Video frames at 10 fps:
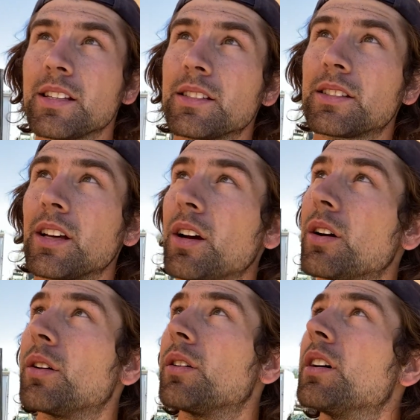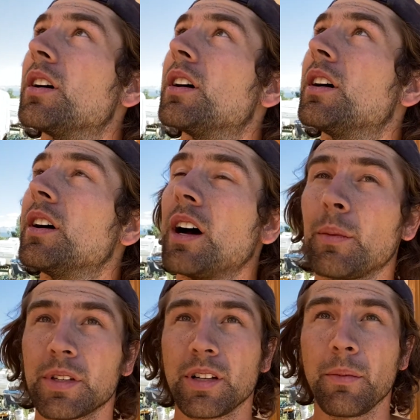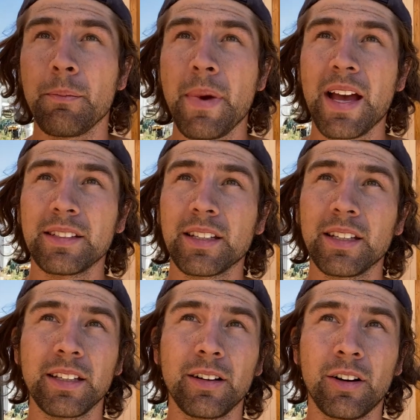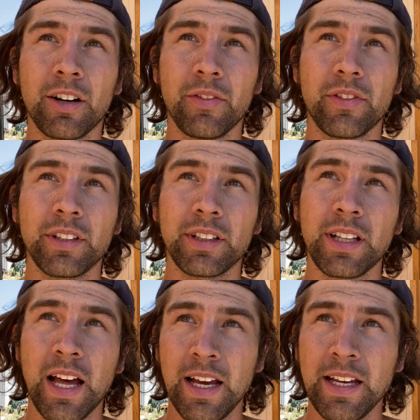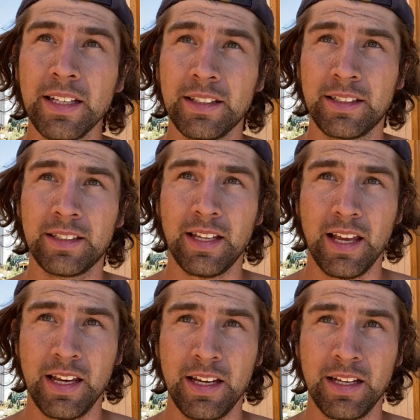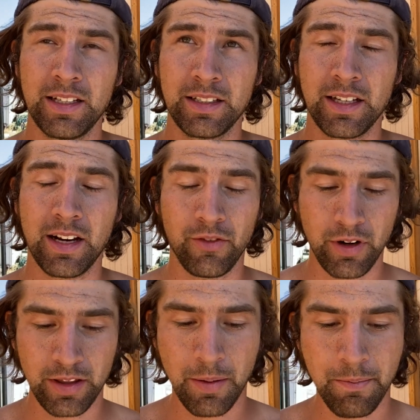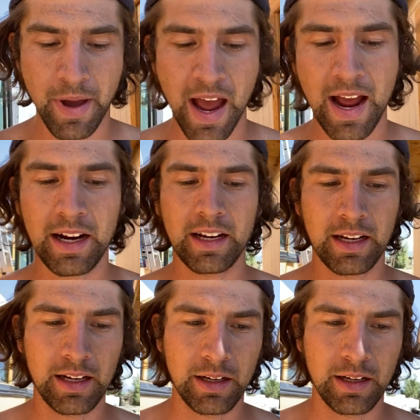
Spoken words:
so I'm gonna start masking off the lights and kind of around the back